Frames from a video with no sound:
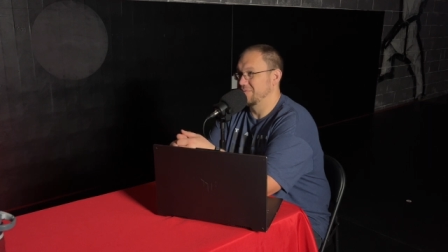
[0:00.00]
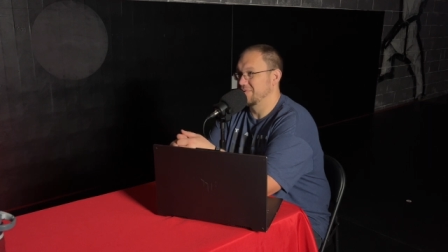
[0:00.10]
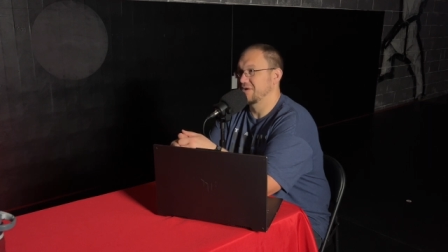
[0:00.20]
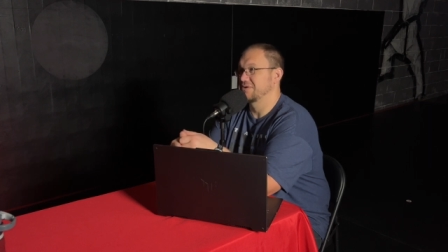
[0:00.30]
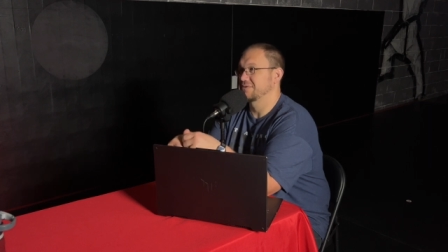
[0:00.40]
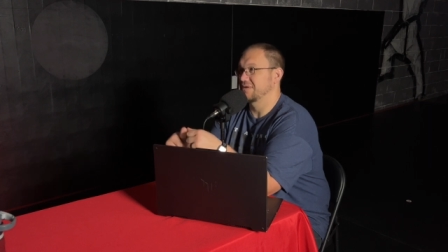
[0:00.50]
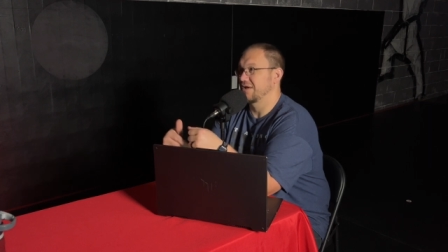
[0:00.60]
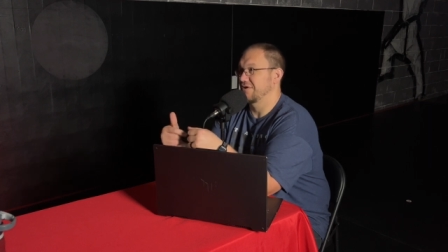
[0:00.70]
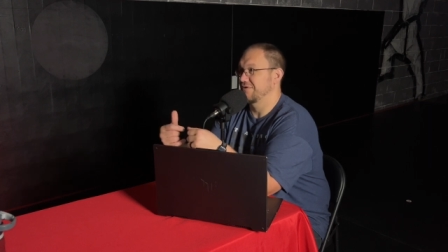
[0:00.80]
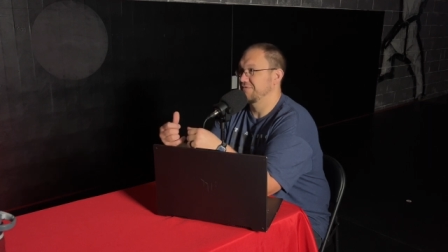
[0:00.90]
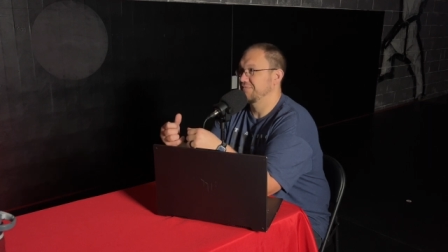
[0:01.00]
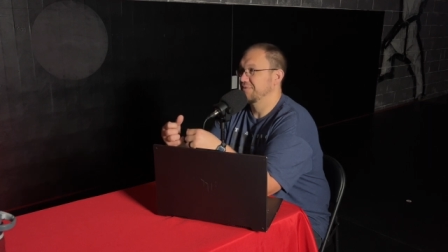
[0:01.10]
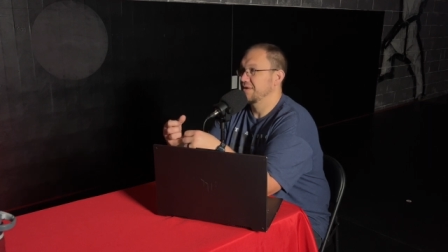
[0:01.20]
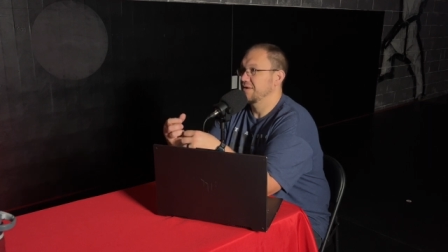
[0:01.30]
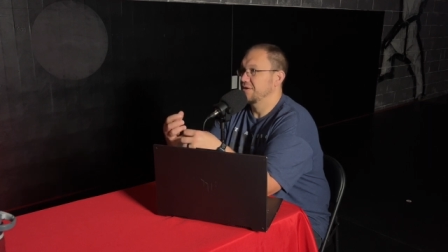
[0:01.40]
because of
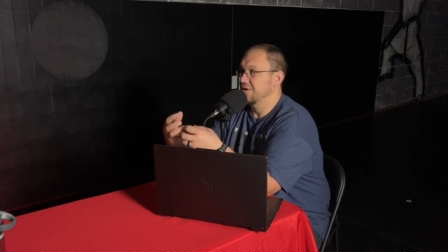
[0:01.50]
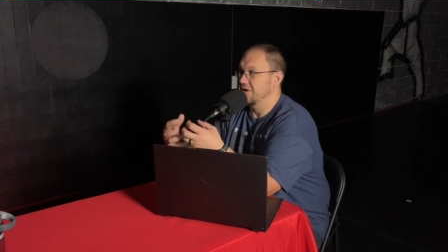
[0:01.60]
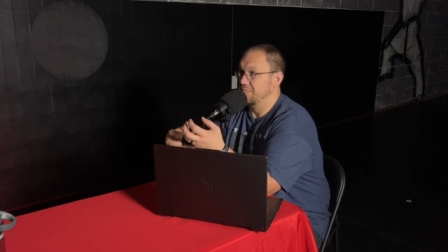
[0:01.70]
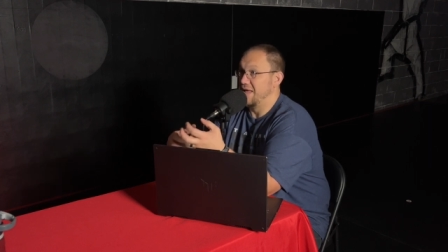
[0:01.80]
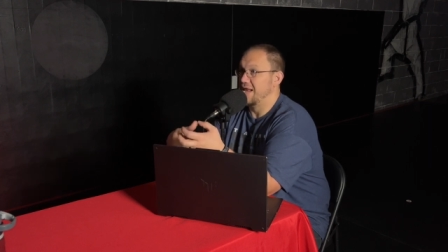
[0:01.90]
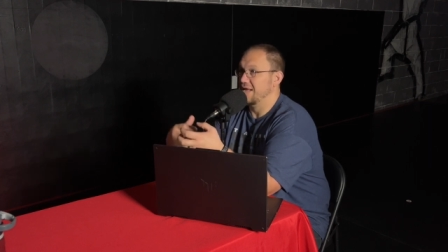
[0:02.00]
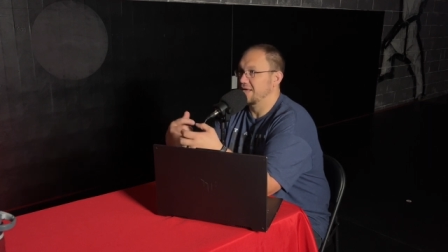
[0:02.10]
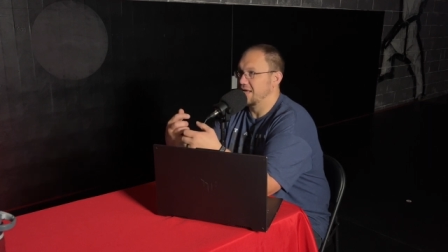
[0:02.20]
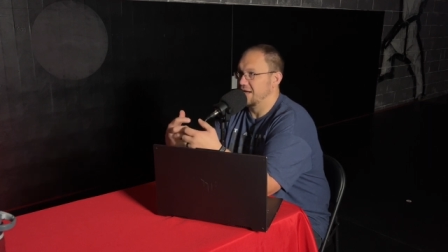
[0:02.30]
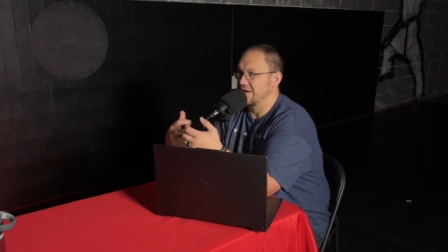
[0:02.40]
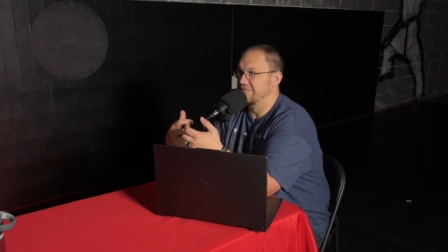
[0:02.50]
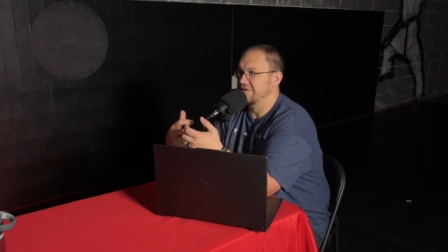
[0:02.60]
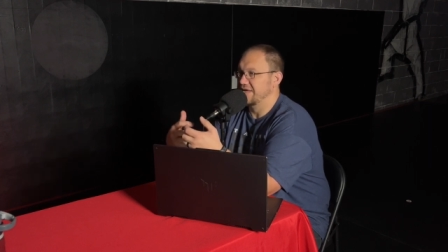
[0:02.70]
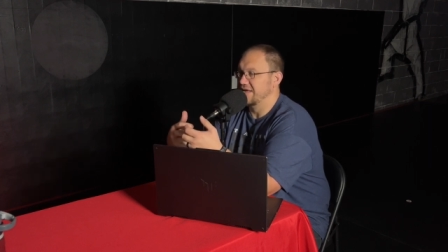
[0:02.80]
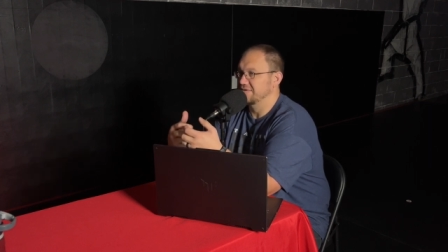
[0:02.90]
you know panic and
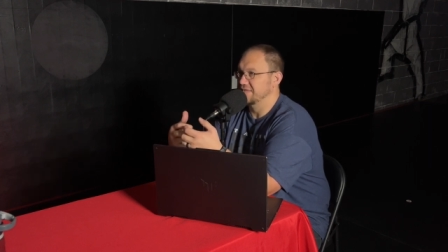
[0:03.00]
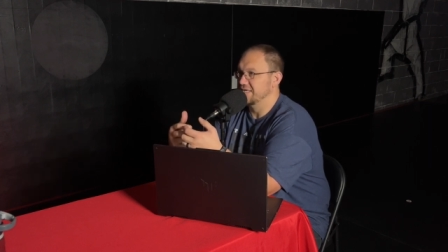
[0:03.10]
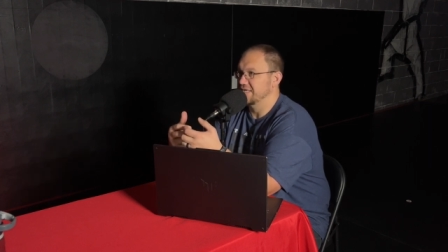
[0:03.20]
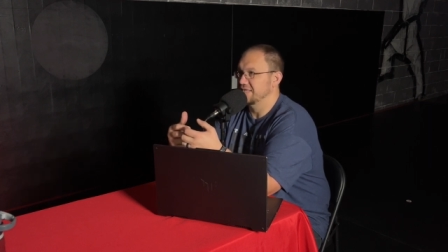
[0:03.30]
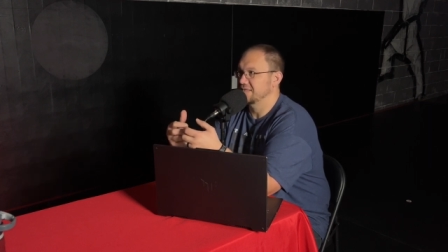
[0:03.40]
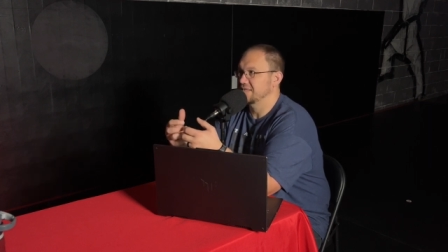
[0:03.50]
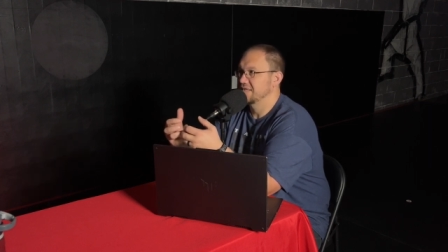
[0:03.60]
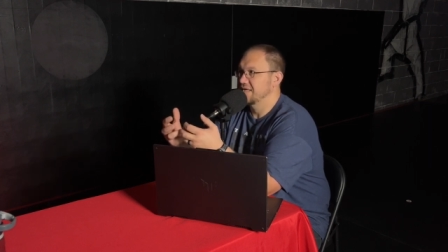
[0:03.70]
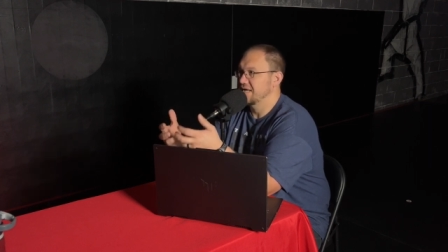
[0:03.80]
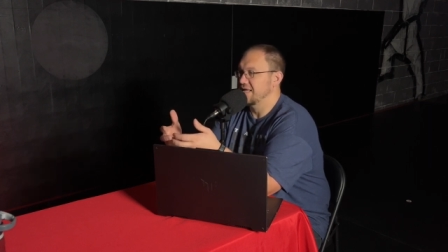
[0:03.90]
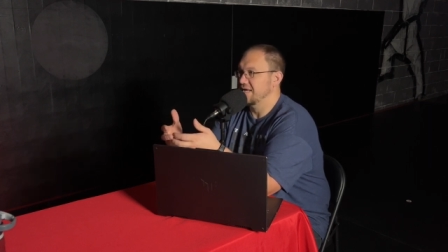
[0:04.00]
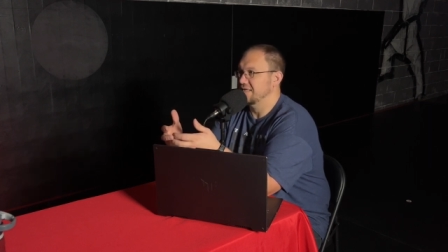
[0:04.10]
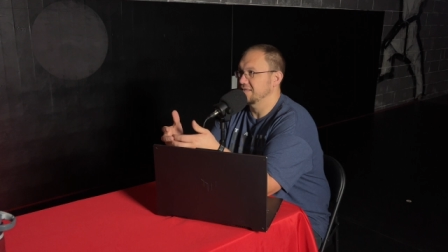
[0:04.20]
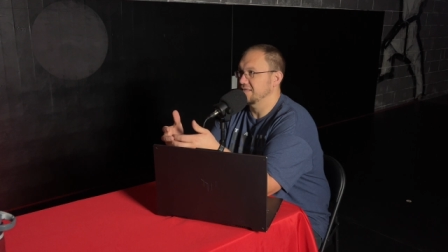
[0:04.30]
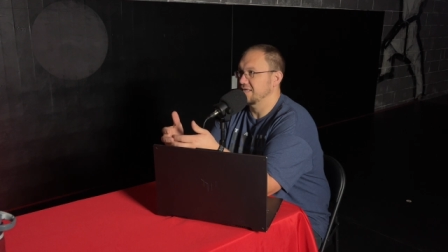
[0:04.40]
everything else hits and that
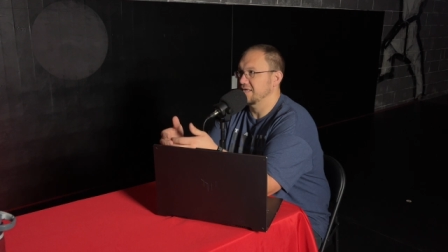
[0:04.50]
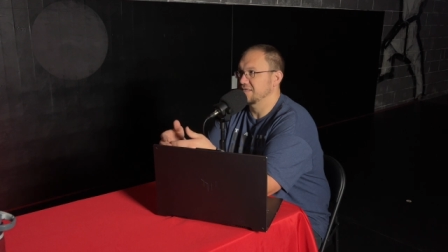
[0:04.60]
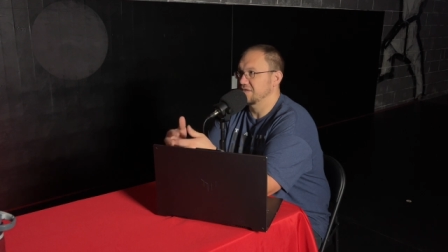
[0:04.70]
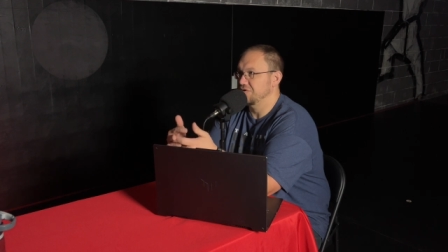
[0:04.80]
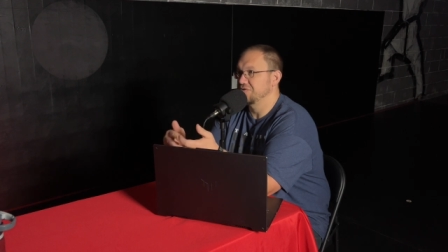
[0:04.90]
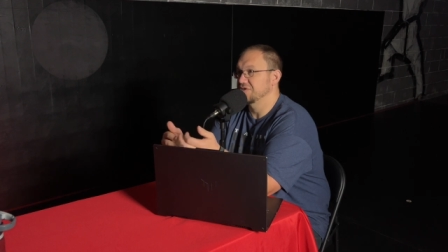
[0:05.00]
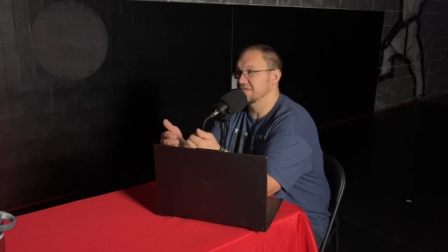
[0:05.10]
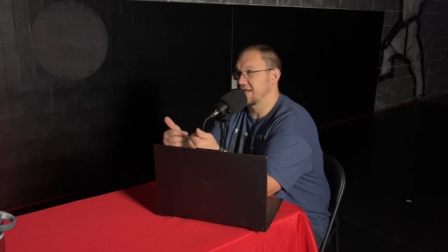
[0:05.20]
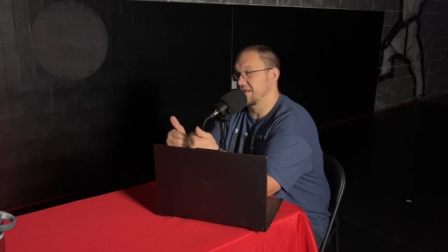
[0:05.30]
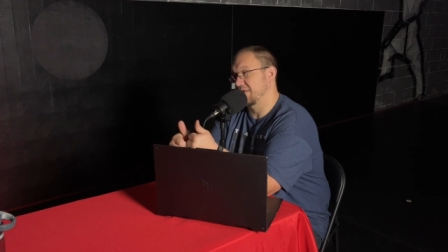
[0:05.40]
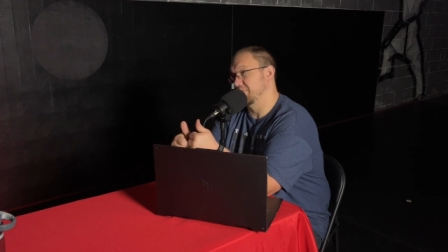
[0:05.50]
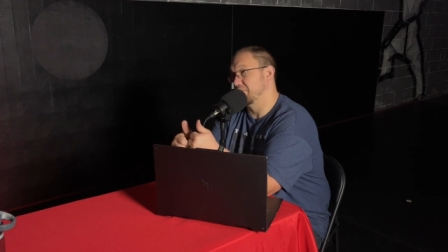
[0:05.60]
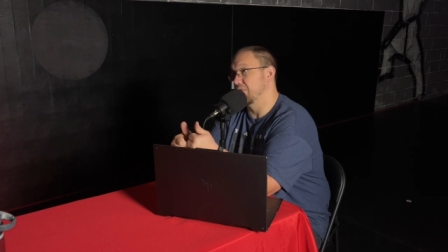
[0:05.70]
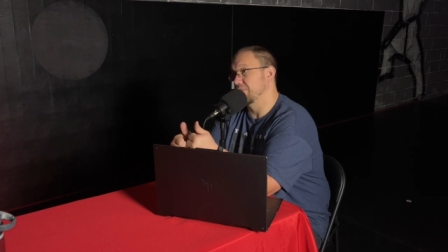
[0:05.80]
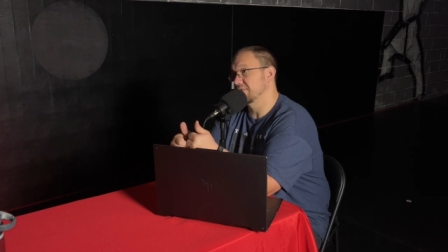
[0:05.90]
instinct hits and you just kind of like
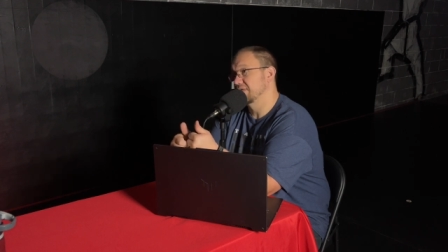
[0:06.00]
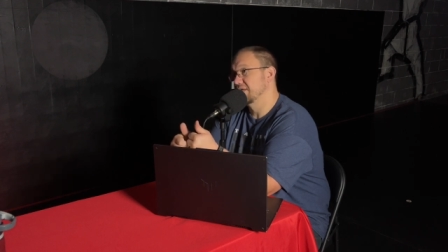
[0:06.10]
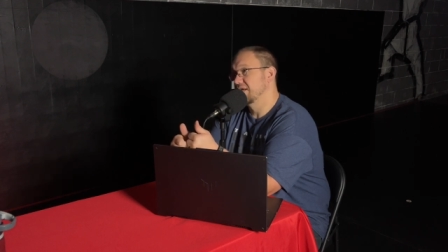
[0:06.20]
bolt